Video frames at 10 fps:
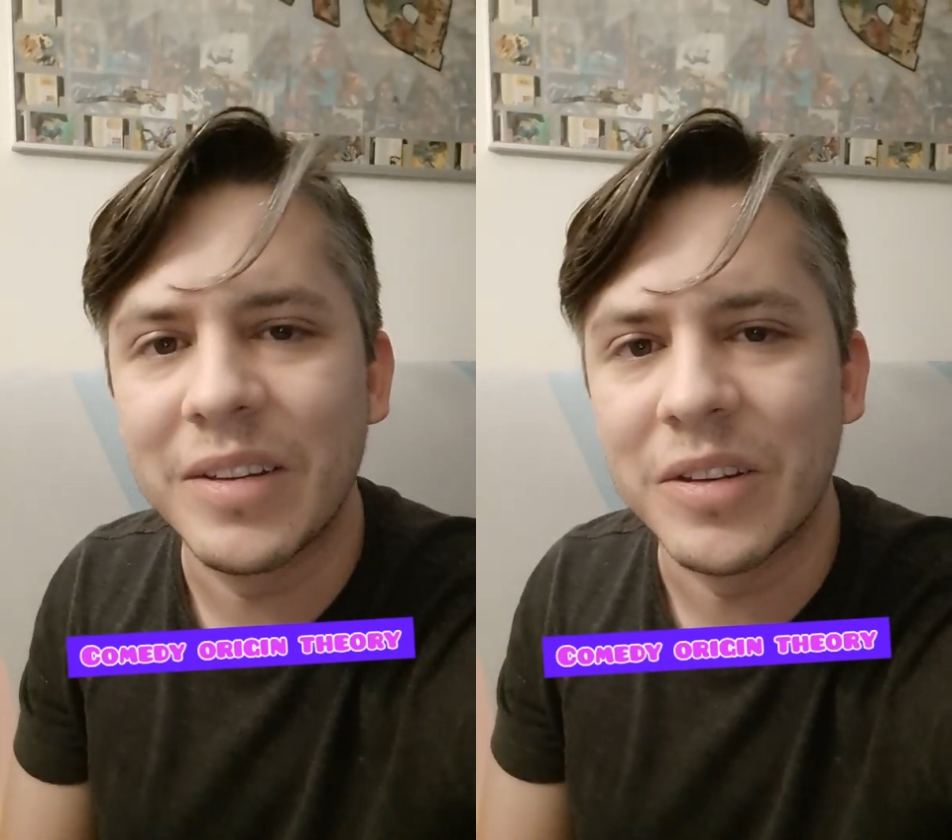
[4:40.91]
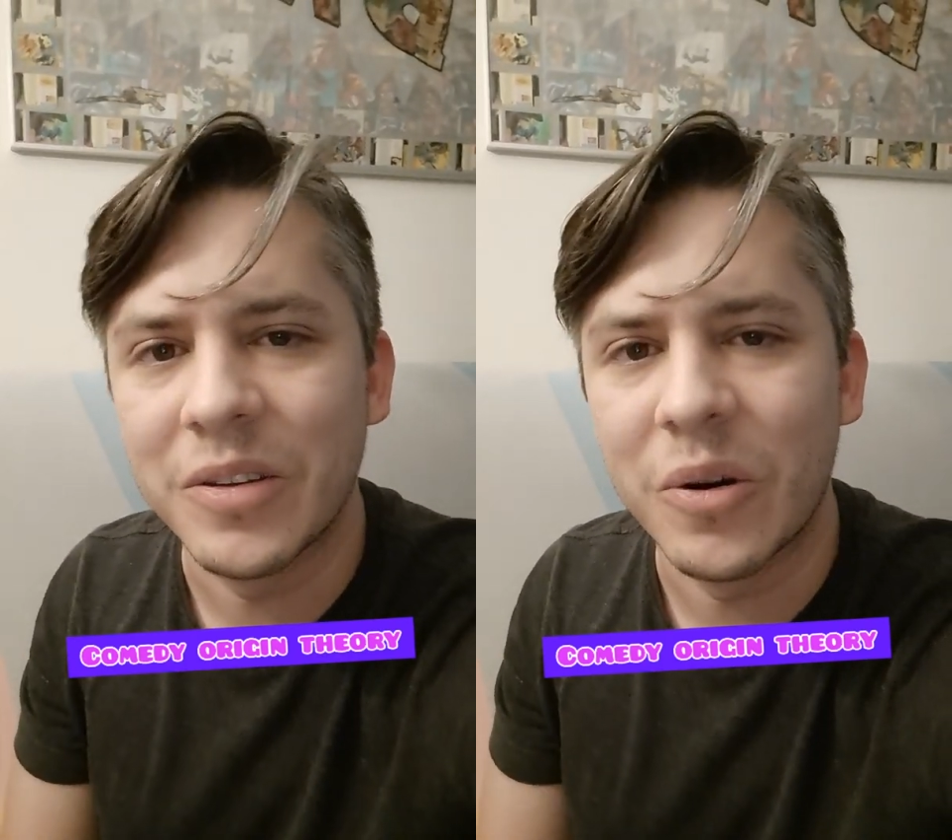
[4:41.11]

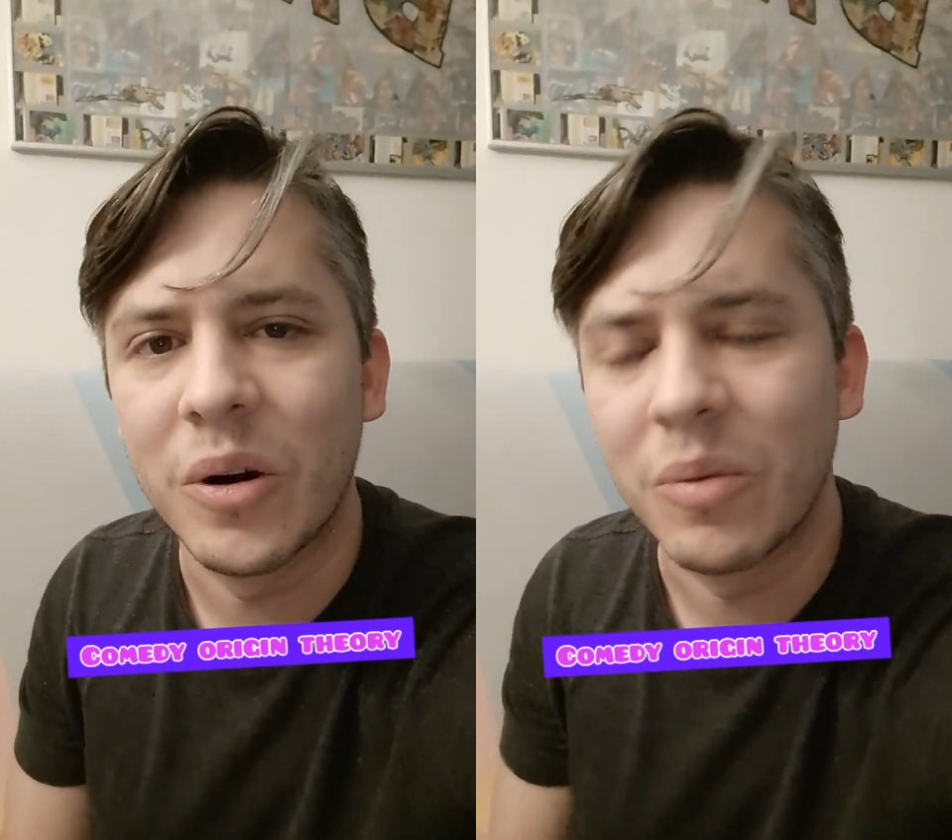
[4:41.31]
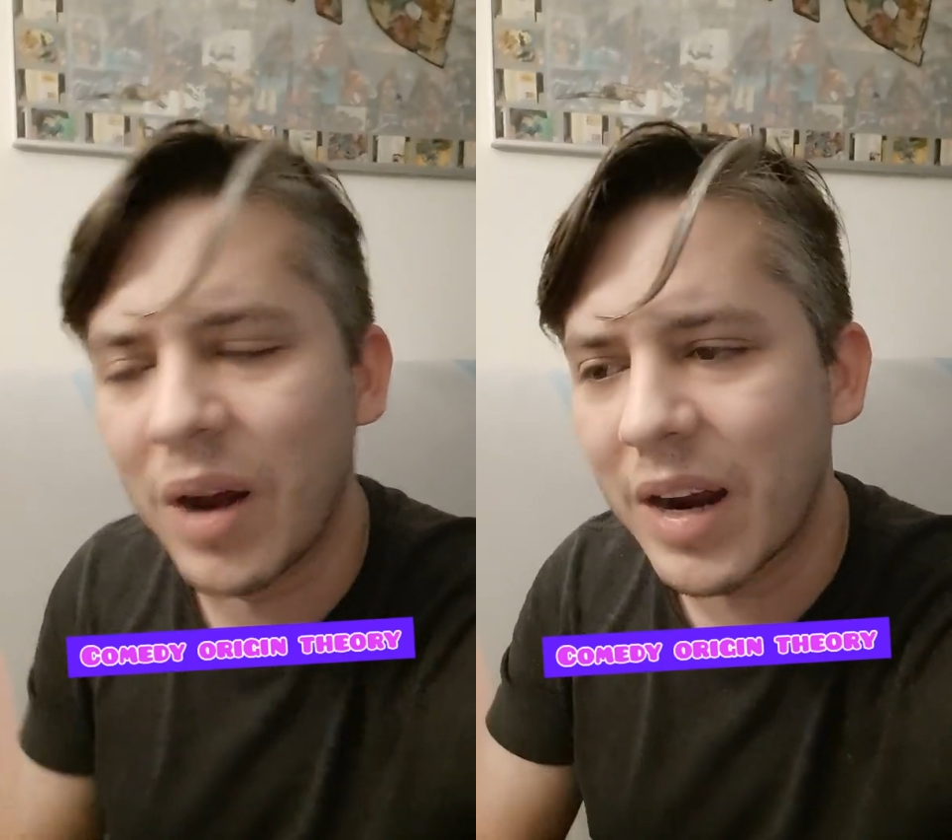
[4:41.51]
to throw
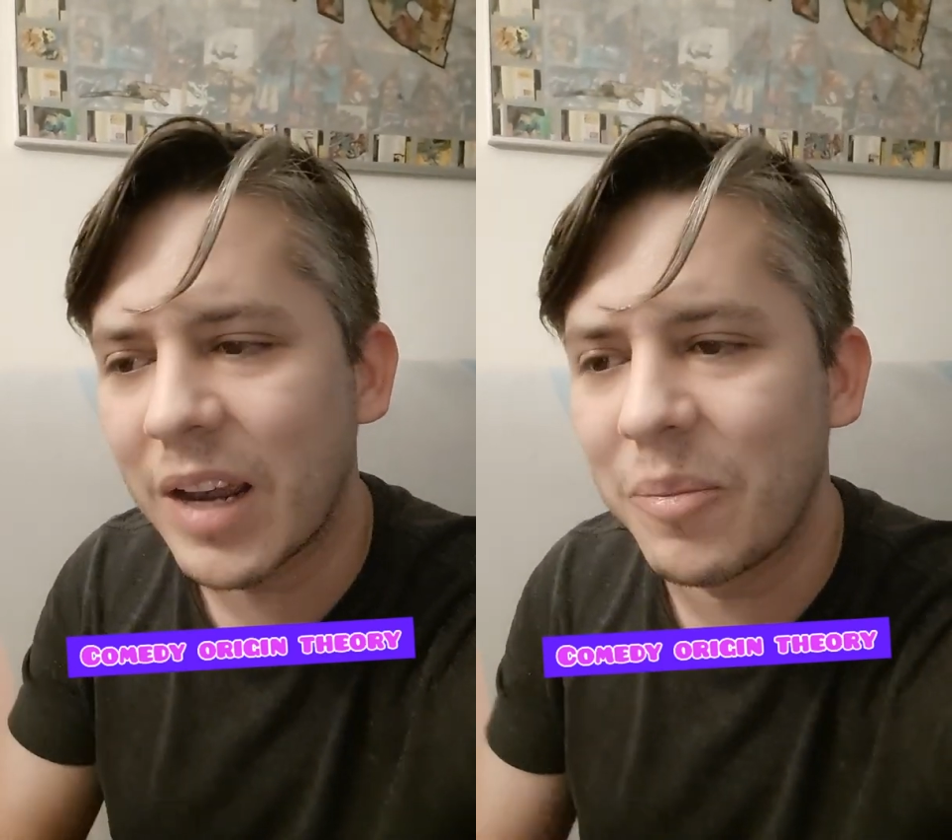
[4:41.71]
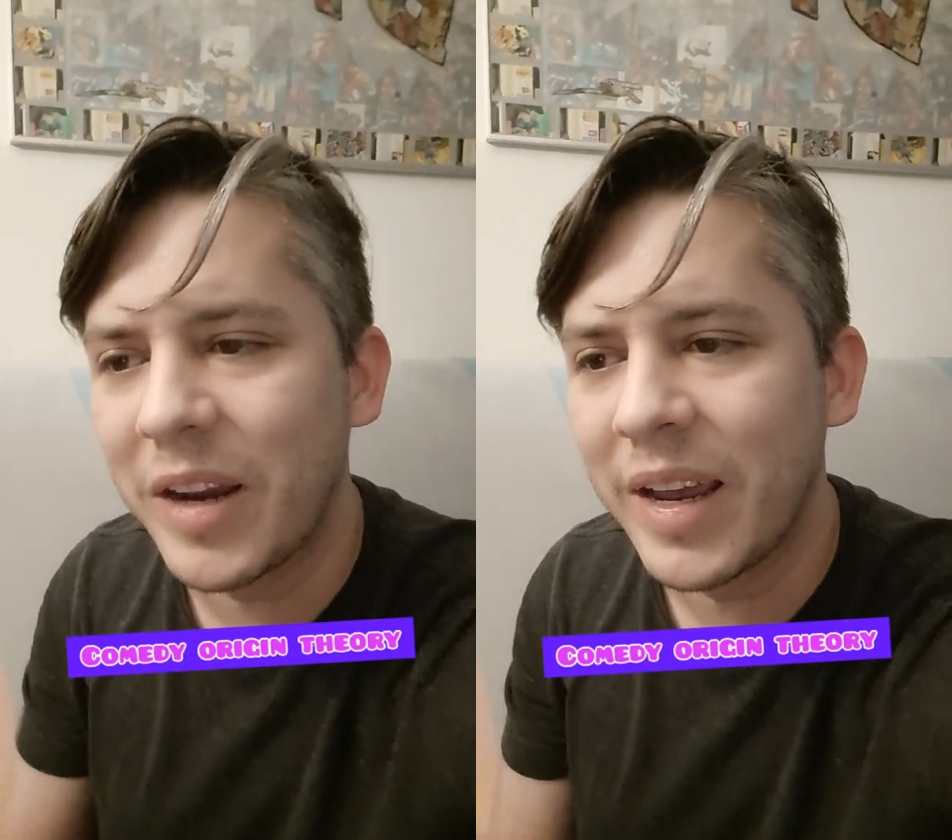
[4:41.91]
a rock
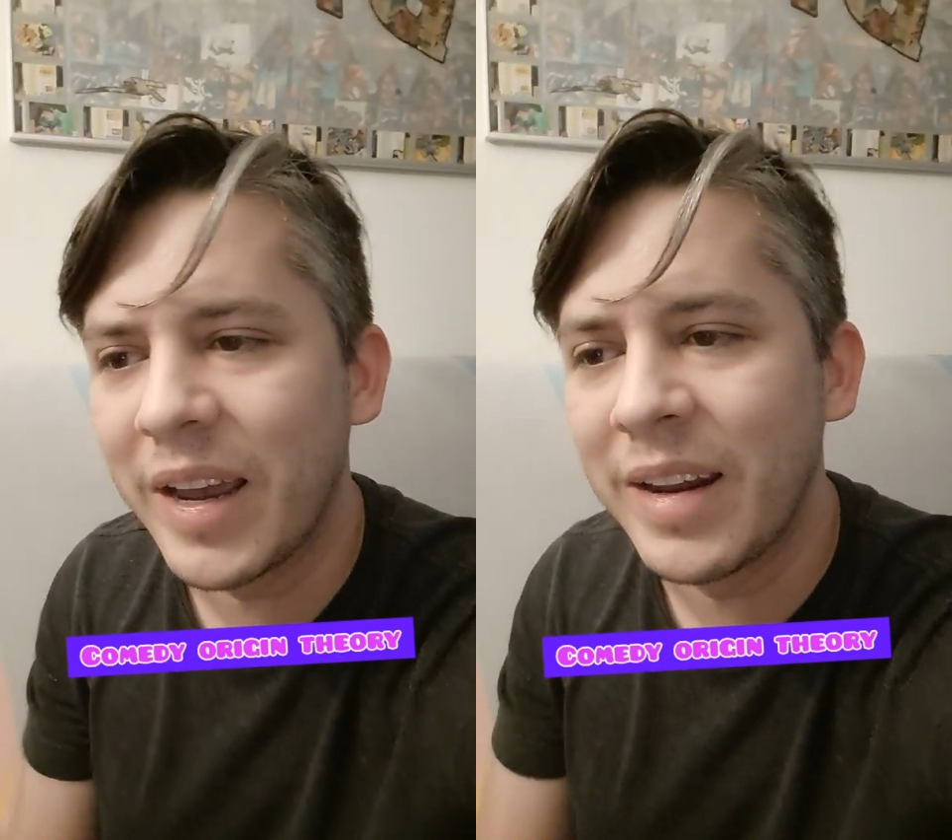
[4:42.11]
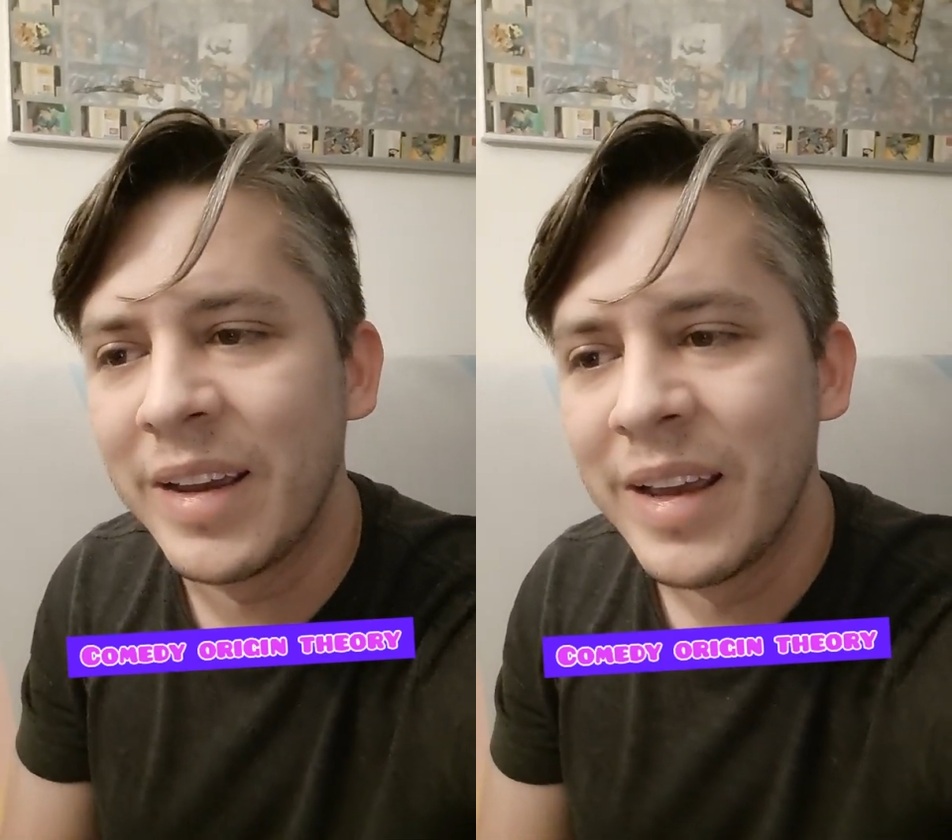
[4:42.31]
at my head